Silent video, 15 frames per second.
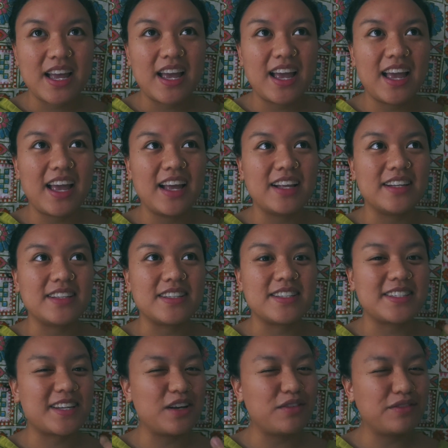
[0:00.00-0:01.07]
and
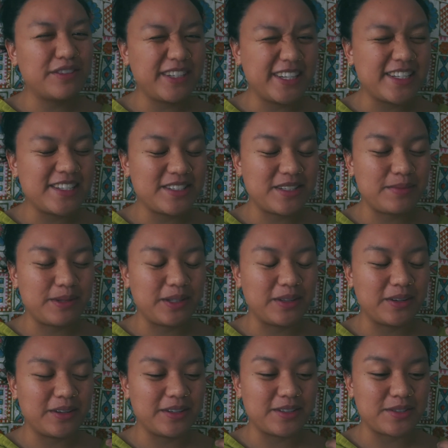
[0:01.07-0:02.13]
skillfulness to be
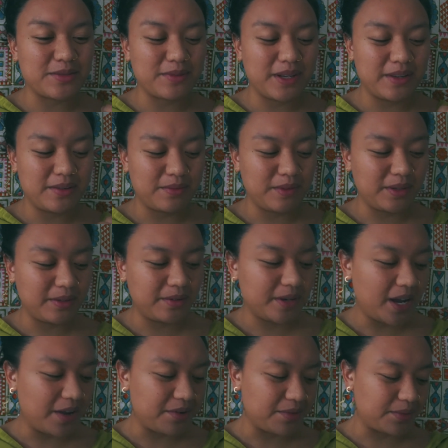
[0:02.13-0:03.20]
learned when we learn
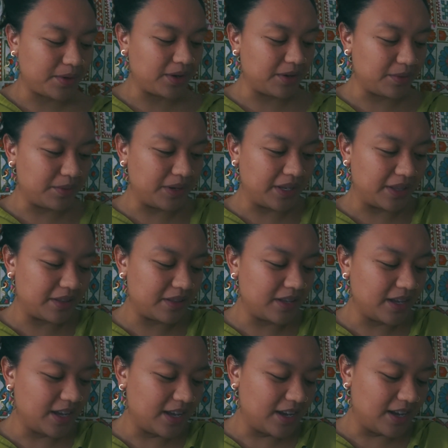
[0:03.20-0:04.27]
how to work with
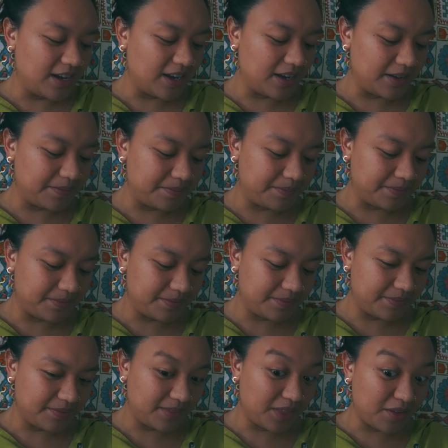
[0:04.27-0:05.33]

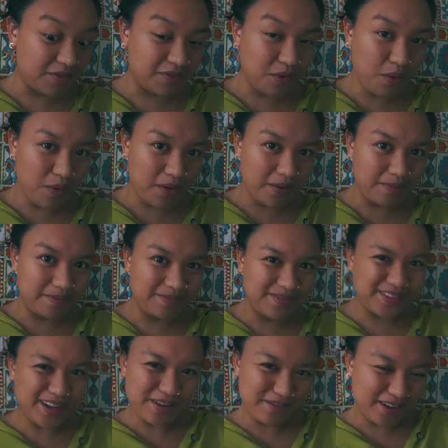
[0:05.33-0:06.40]
the form
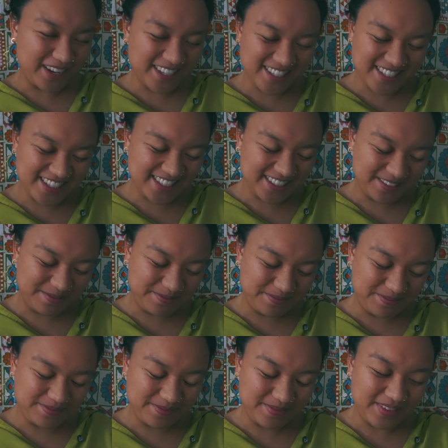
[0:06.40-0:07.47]
of us.
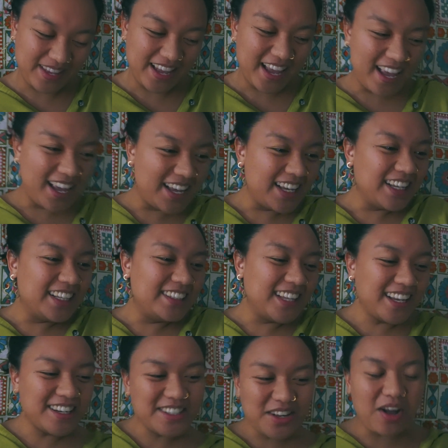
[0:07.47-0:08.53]

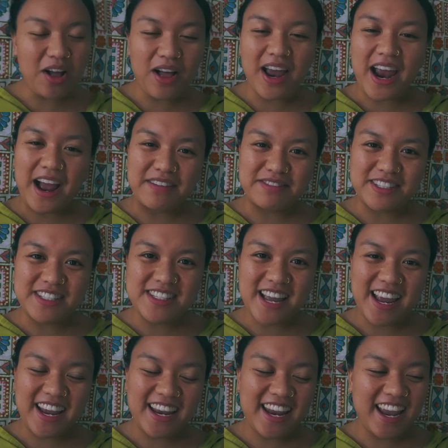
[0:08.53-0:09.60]
That is all I have to
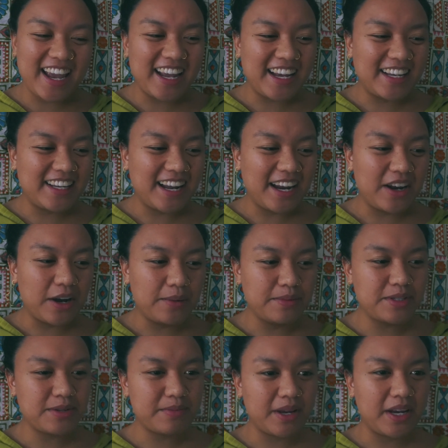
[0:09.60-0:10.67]
say, and I hope
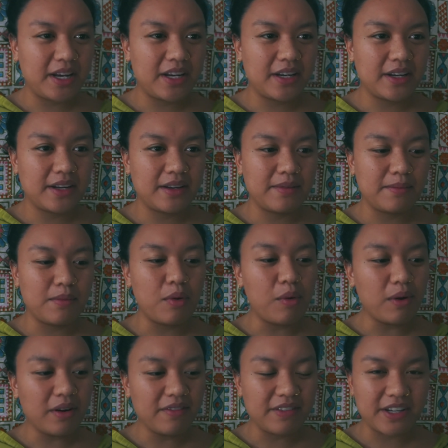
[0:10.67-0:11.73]
to make
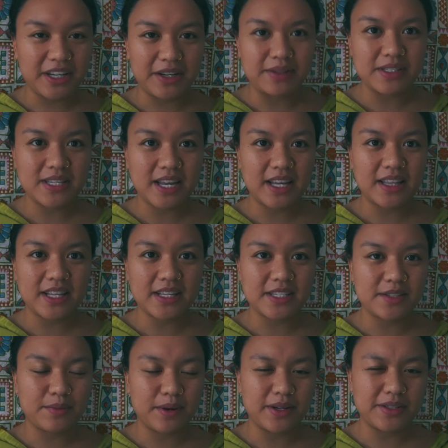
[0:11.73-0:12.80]
more videos like
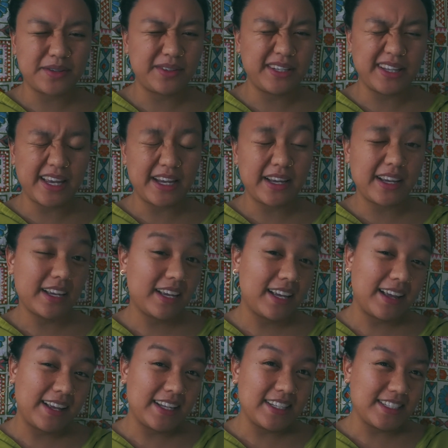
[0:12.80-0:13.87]
this where it's only like
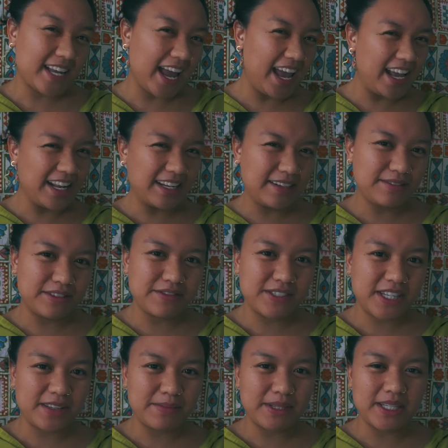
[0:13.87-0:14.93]

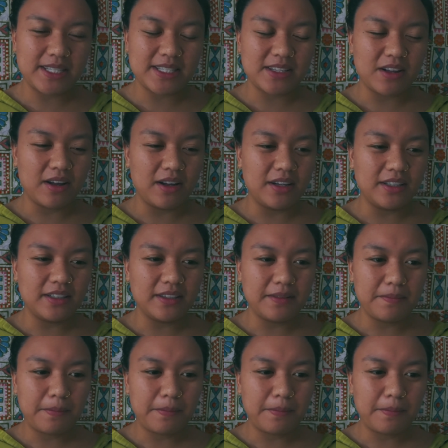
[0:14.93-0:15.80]
10-15 minutes long,